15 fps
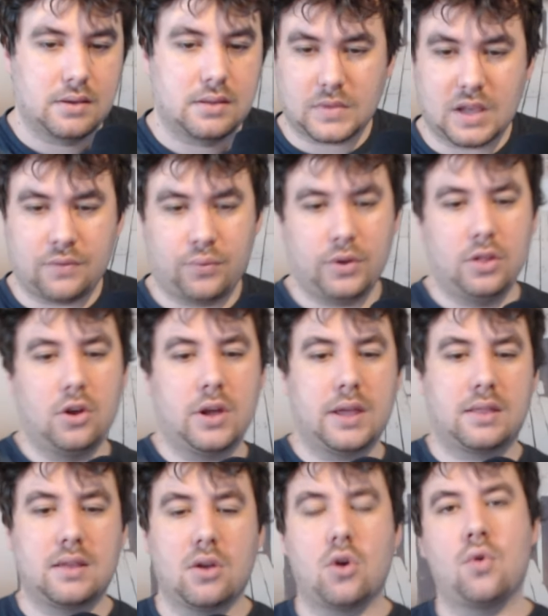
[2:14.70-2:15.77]
If we look at
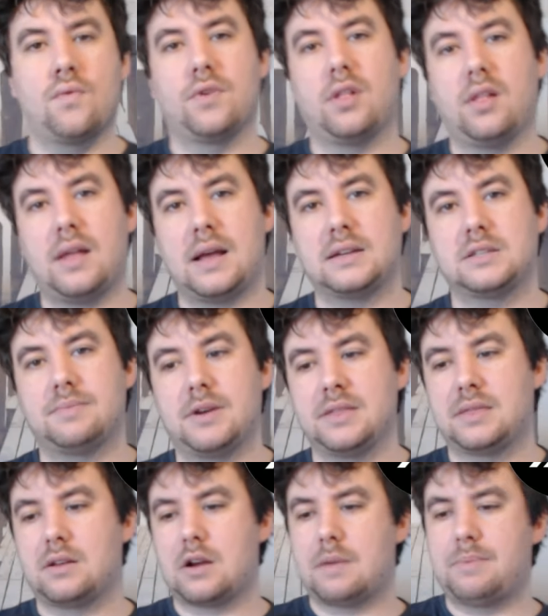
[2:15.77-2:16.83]
the over the last month,
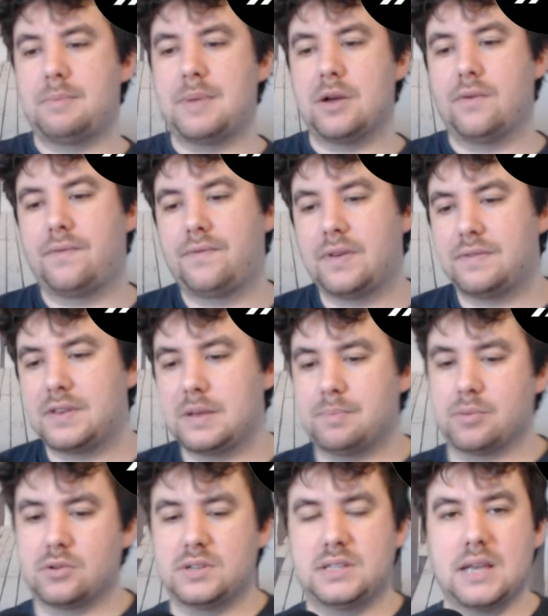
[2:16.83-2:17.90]
they're up about
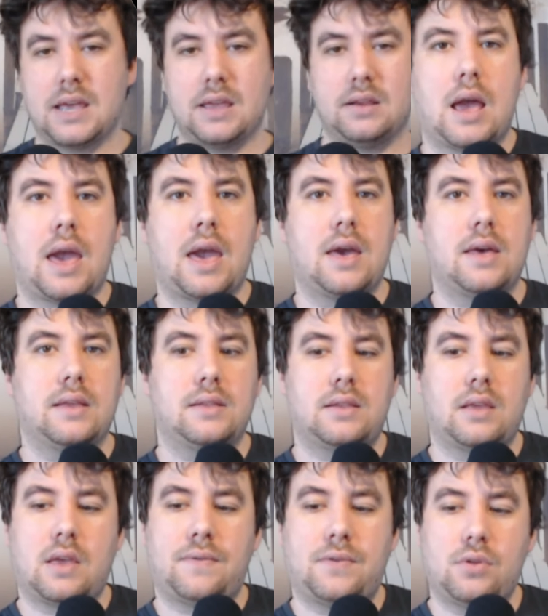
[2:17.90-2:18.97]
50%. And
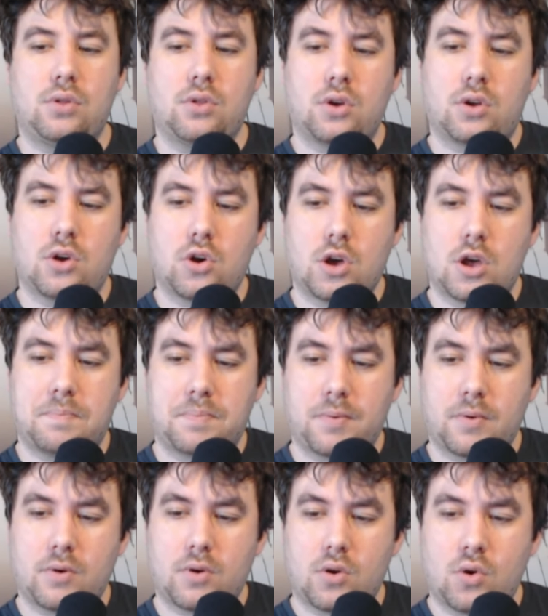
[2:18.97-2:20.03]
if you look up
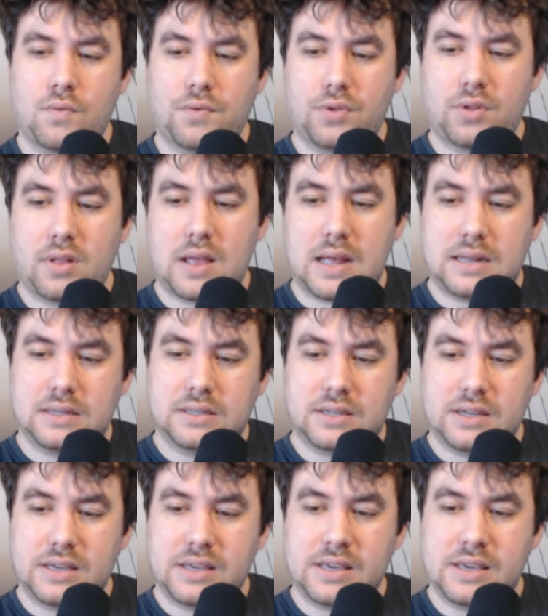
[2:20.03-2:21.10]
over the last
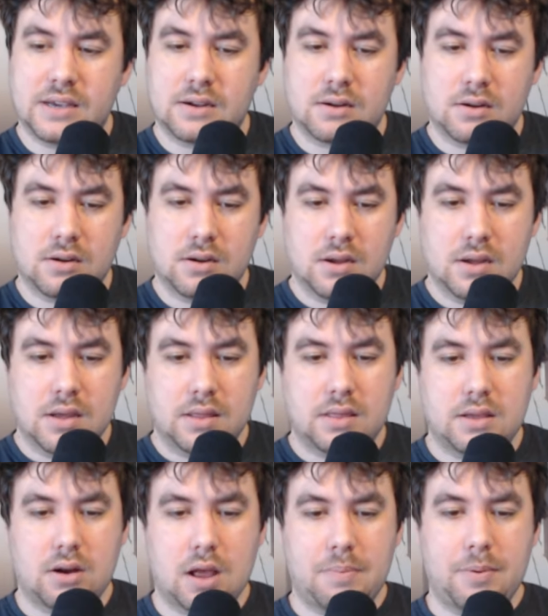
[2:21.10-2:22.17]
year,
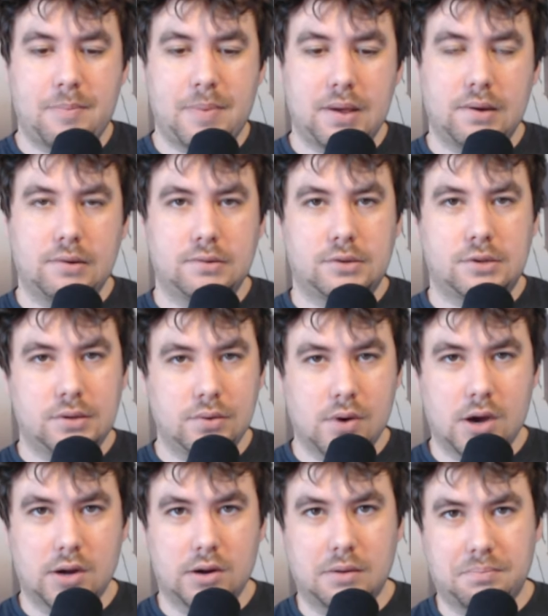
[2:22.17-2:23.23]
they're up about
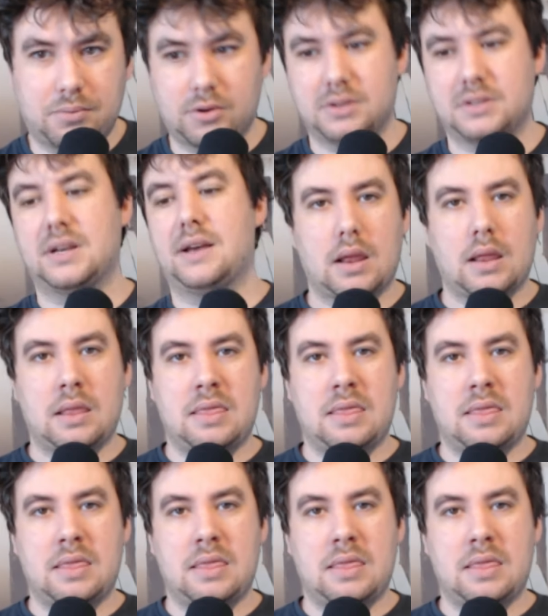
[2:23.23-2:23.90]
200%.